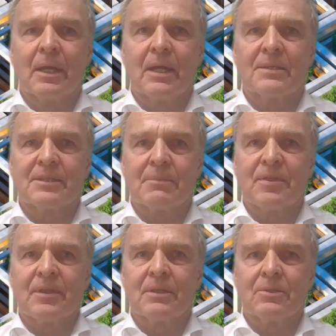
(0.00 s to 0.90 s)
as
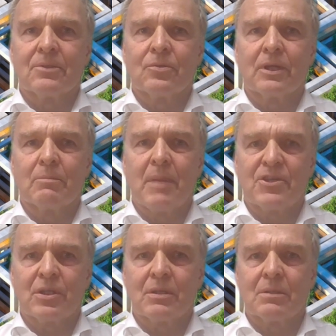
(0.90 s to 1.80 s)
something you can
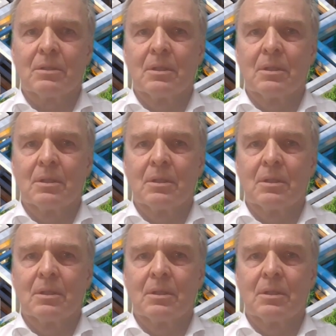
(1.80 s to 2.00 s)
measure,